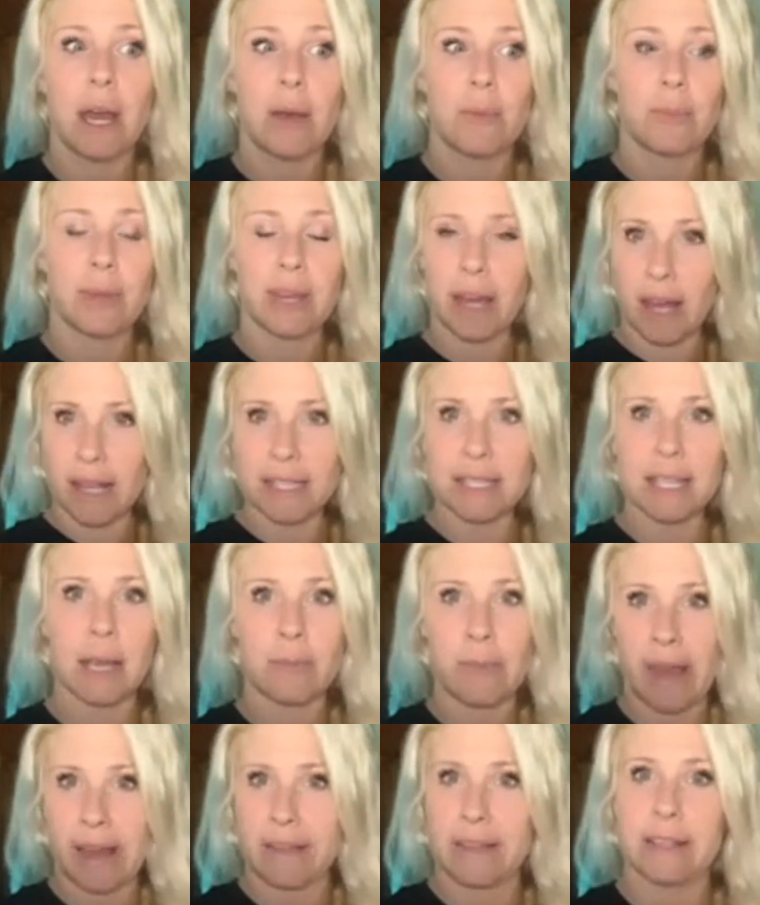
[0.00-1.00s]
because I
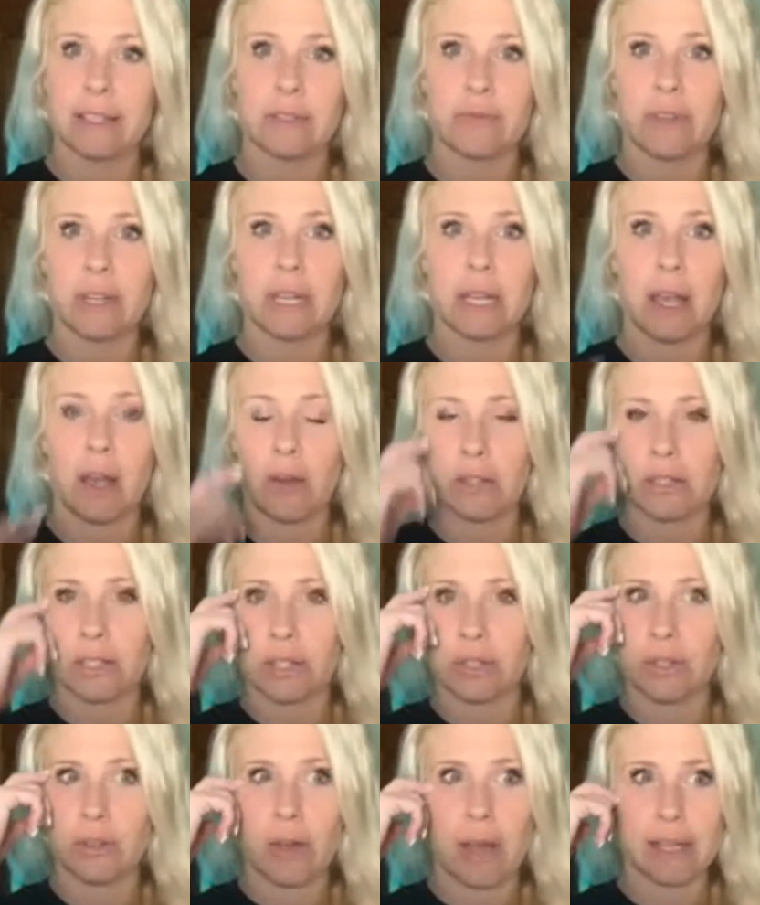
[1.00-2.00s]
make these videos, and
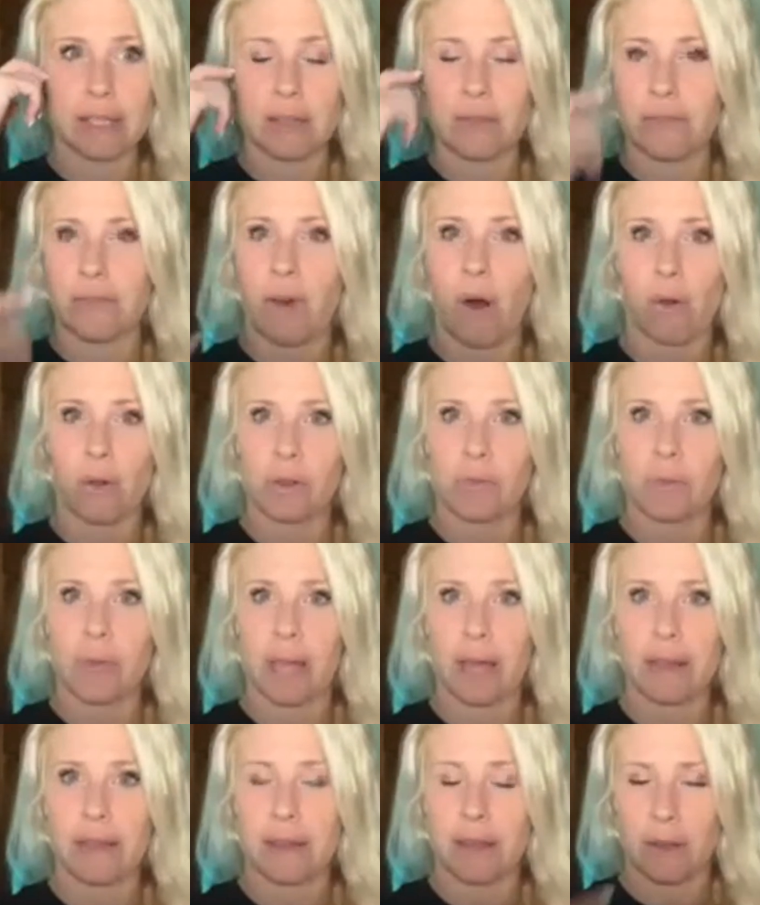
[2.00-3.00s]
you guys have followed me,
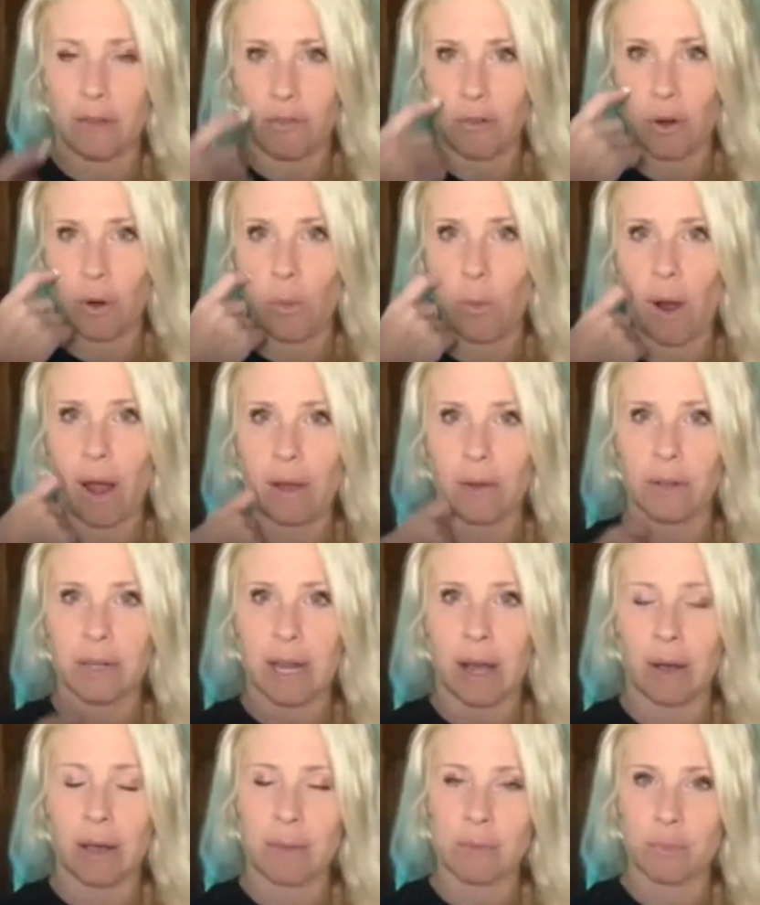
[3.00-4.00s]
I think, for a while now,
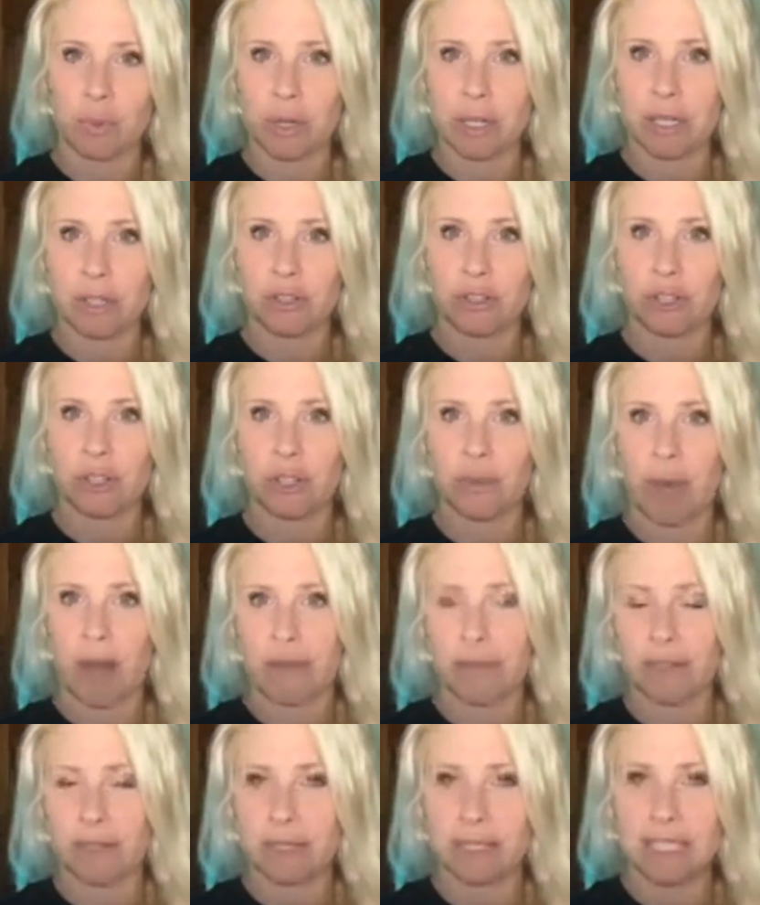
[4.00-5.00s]
I'm pretty sure you have
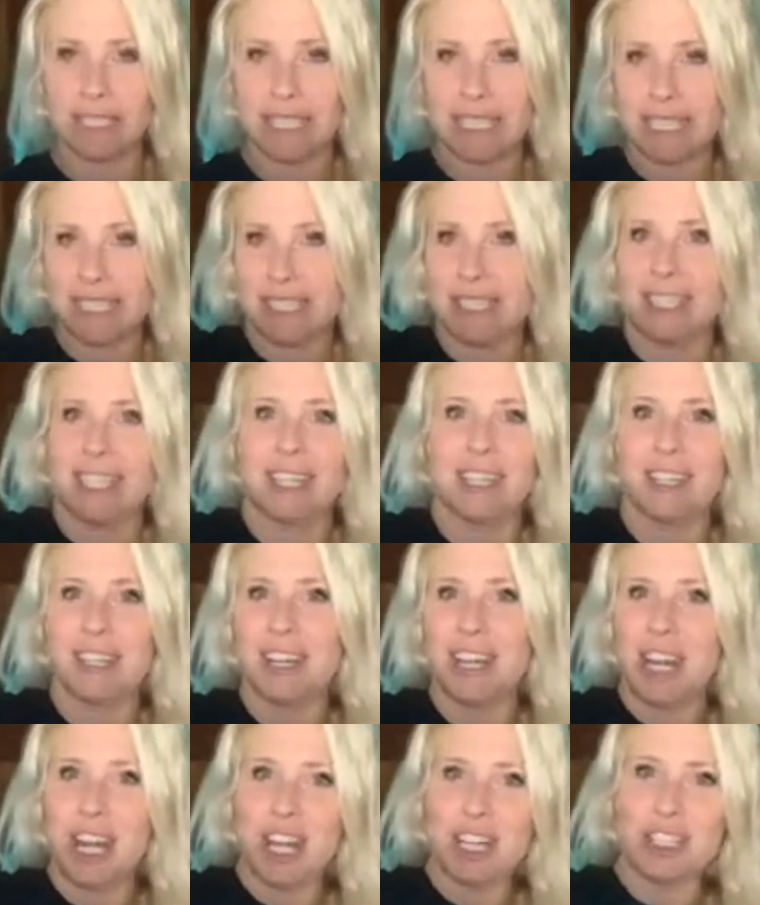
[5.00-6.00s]
a decent
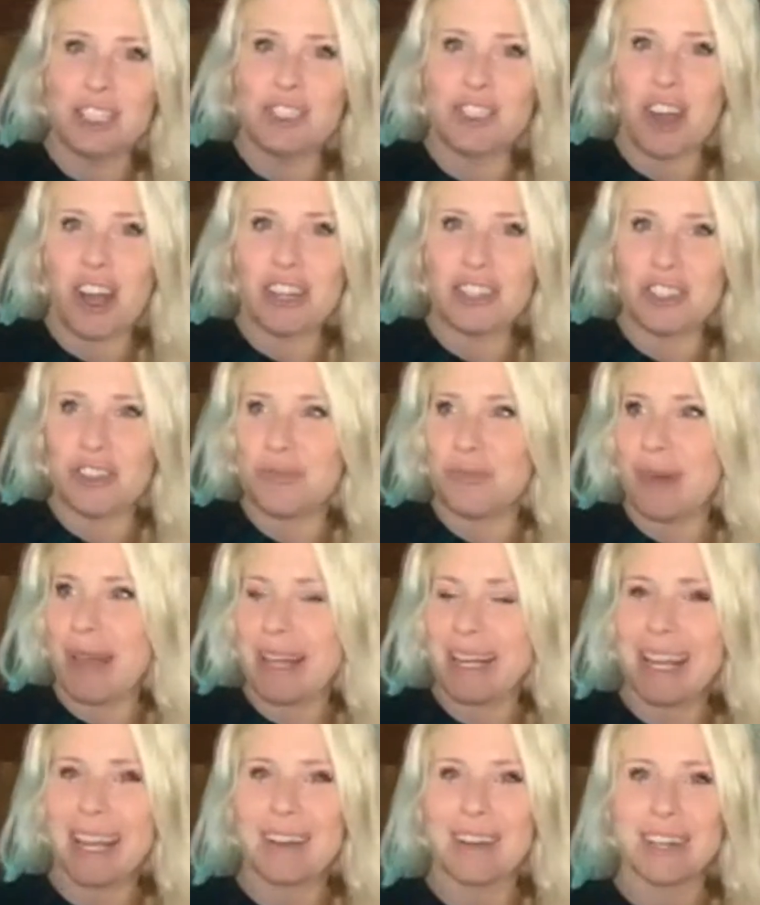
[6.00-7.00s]
judge of my
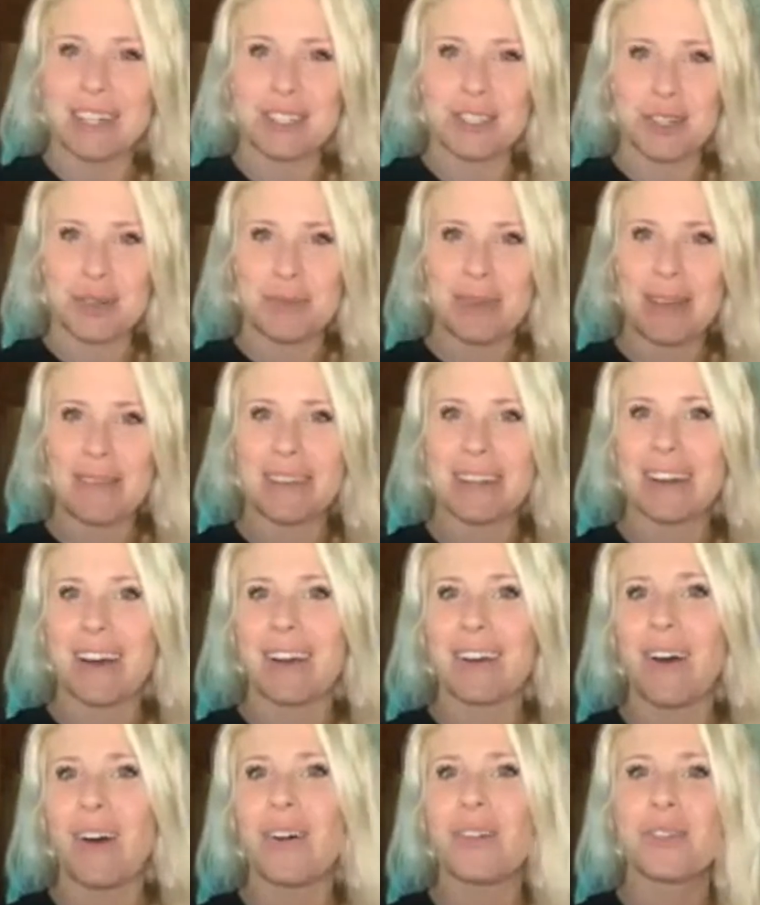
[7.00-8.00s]
character, maybe not
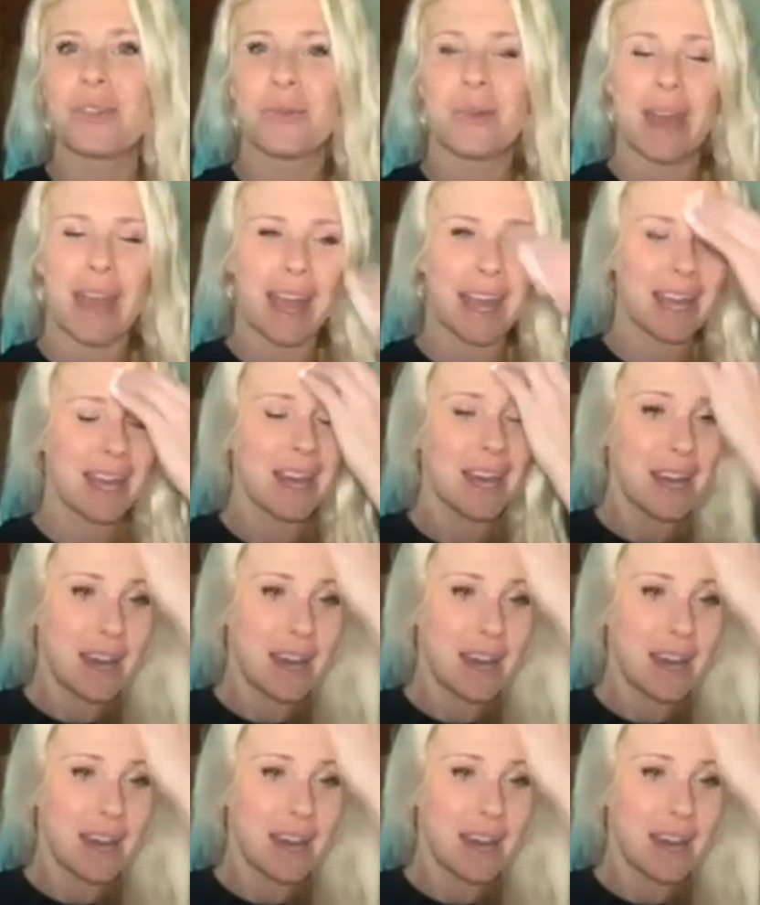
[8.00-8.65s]
all the way,